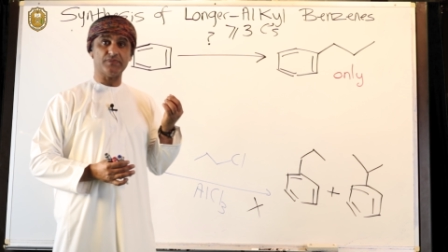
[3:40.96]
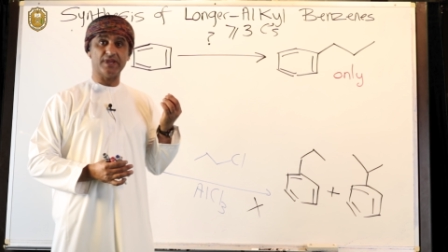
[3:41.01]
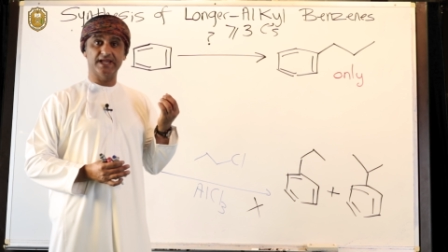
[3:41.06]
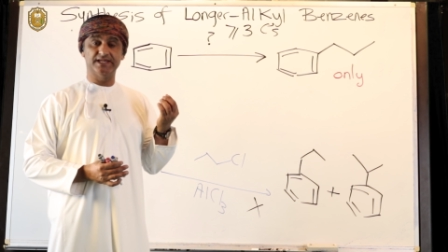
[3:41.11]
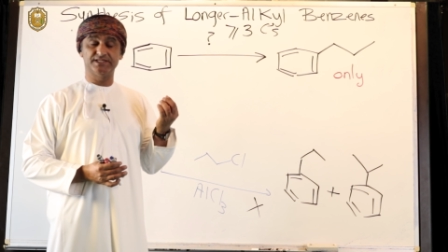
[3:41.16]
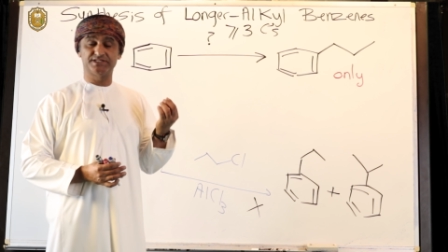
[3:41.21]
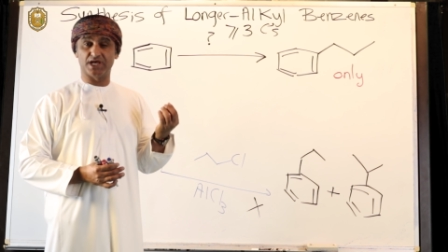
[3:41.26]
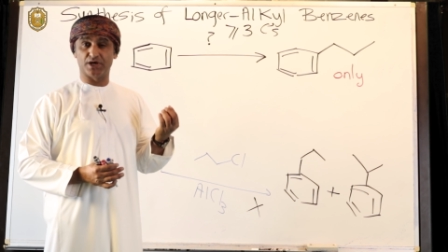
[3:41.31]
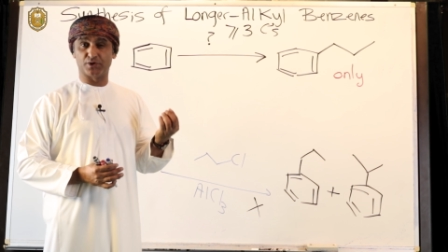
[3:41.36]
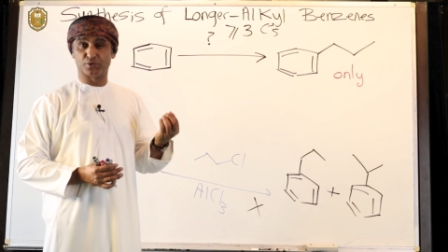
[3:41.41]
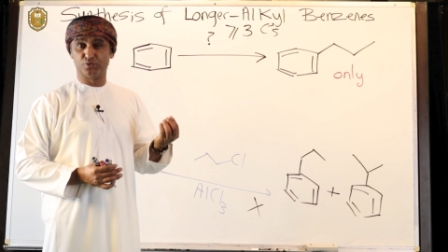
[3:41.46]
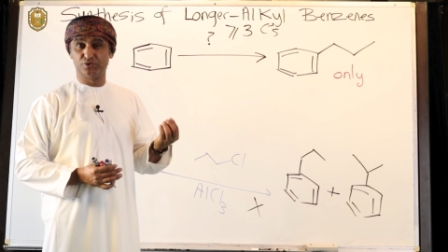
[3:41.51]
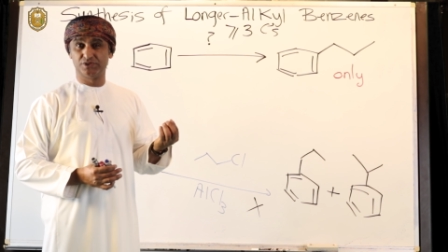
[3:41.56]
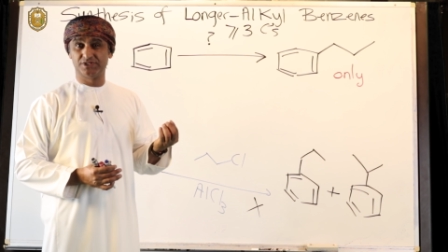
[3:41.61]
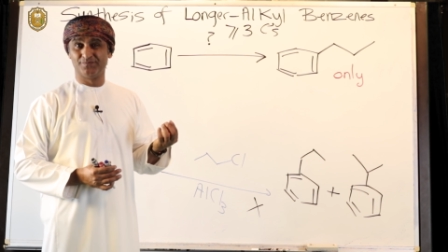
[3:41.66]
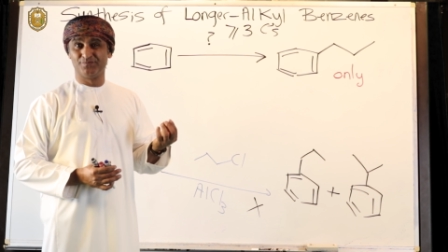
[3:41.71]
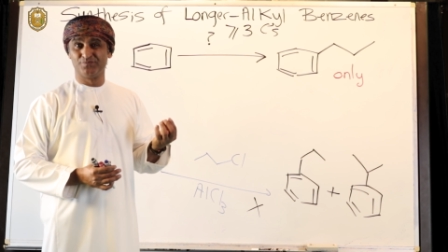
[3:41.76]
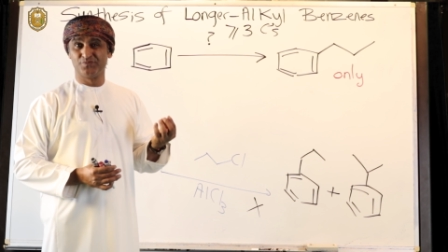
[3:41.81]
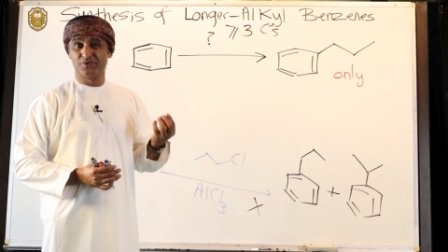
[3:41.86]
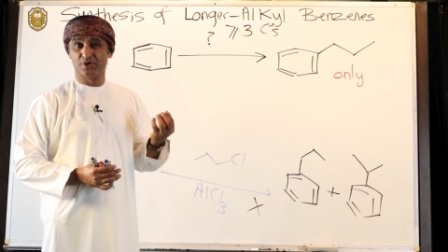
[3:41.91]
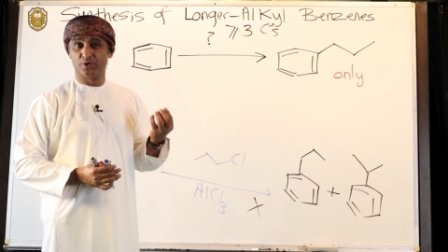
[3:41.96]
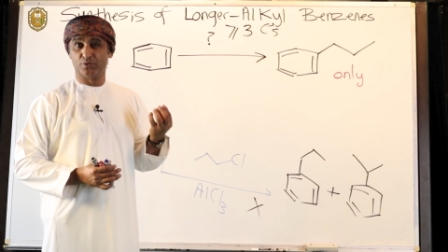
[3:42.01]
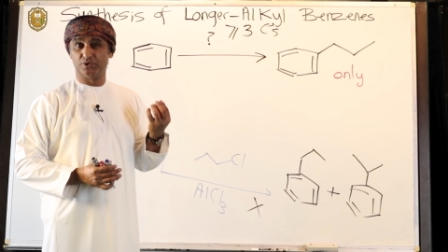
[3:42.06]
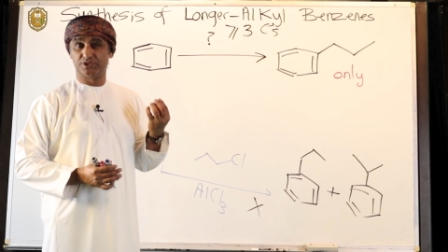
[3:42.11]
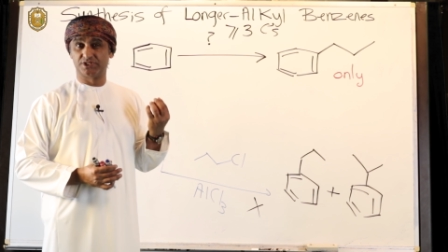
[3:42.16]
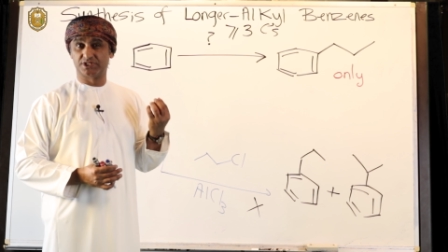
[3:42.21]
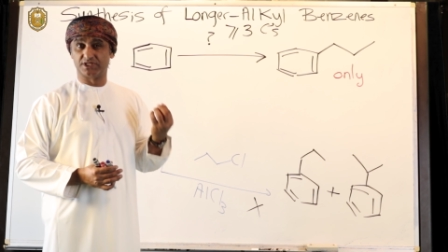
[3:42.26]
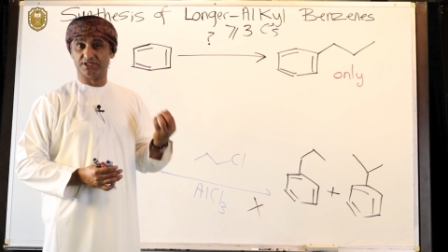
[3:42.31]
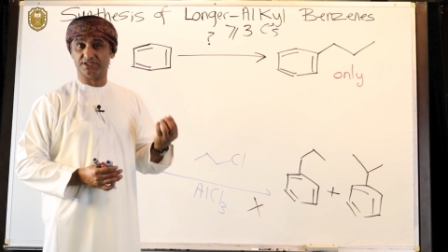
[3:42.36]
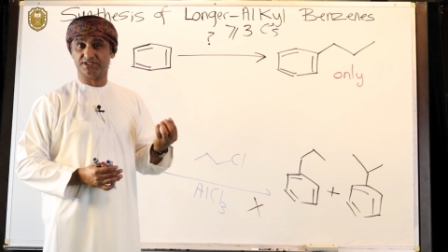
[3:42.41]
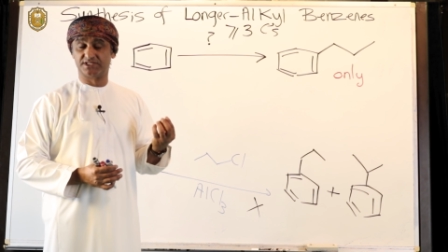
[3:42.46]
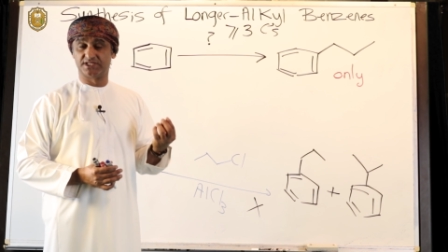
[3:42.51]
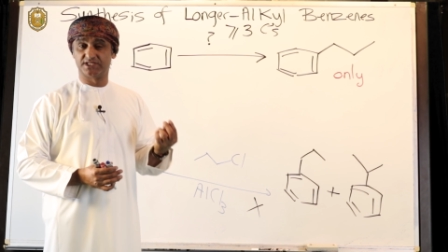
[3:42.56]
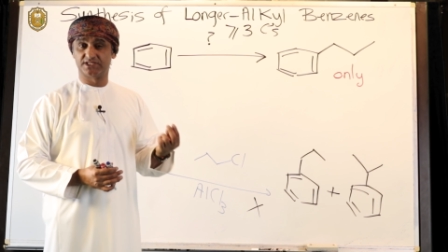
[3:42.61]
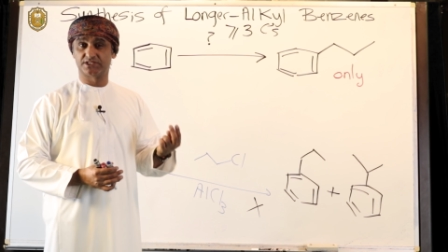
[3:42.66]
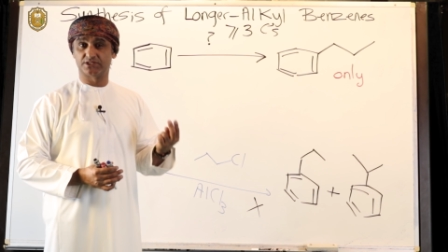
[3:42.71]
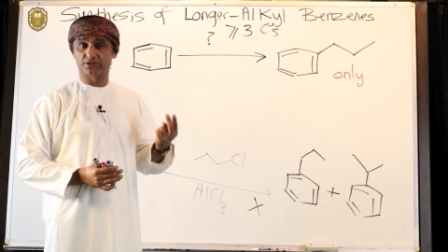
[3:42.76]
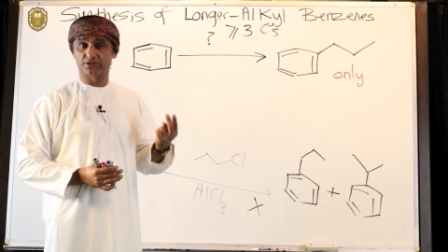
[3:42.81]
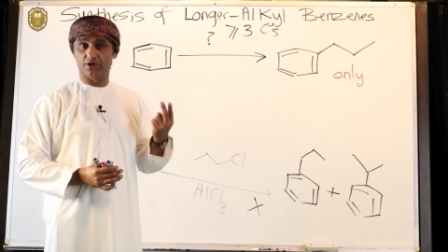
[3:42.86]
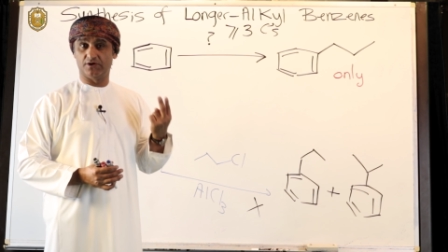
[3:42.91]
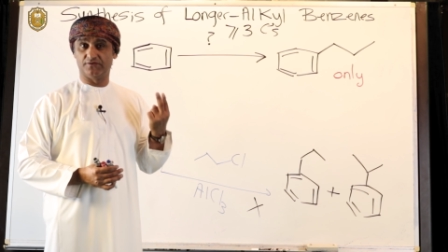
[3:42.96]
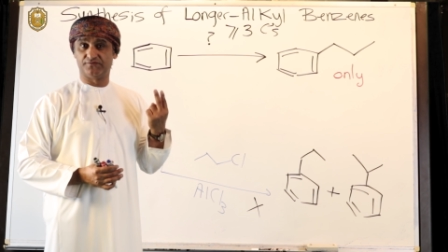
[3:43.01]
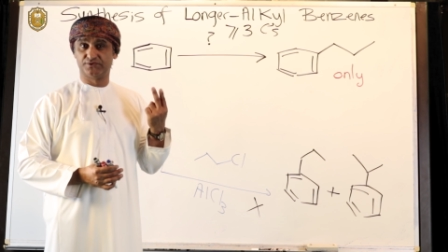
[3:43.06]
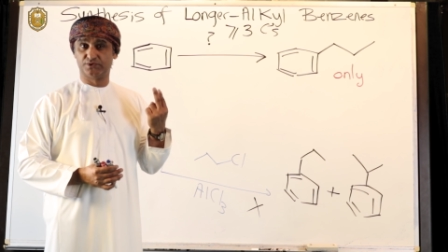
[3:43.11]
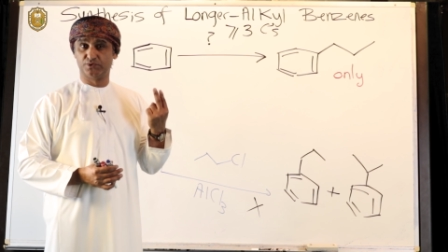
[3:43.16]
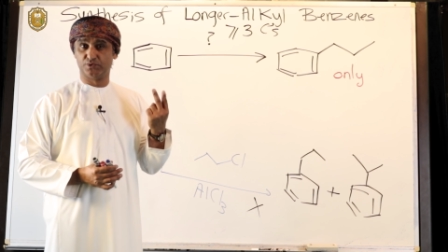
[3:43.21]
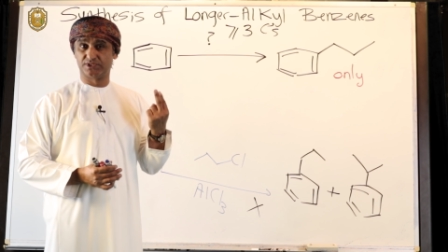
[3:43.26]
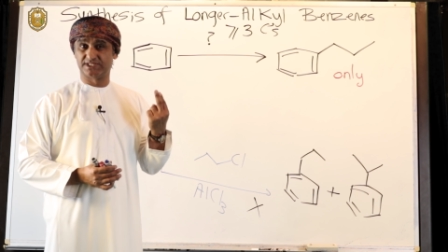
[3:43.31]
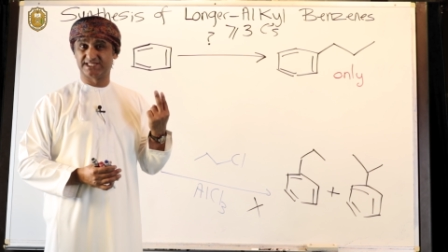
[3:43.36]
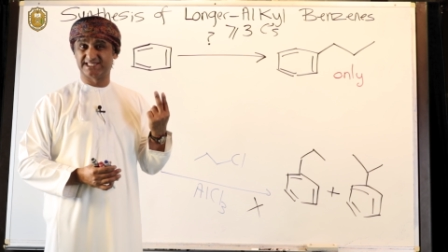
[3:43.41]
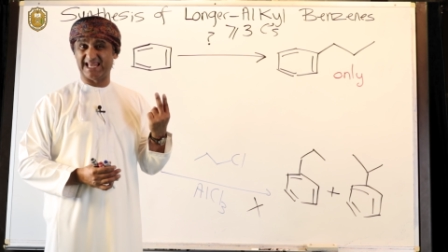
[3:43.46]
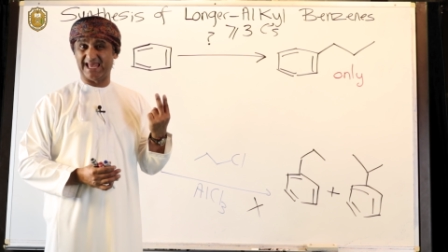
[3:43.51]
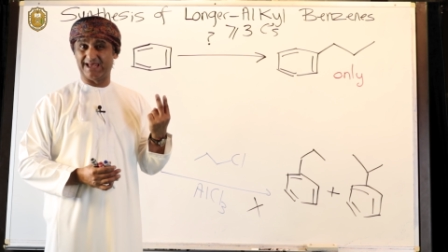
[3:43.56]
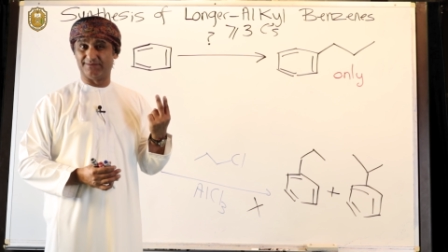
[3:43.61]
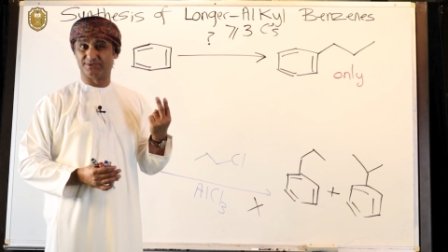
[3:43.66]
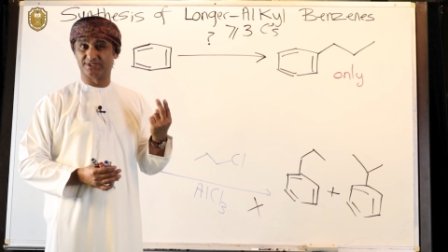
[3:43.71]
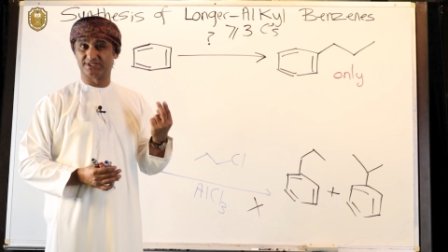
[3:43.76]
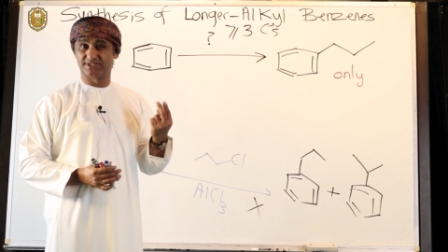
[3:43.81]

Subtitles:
is a route which consists of 2 steps.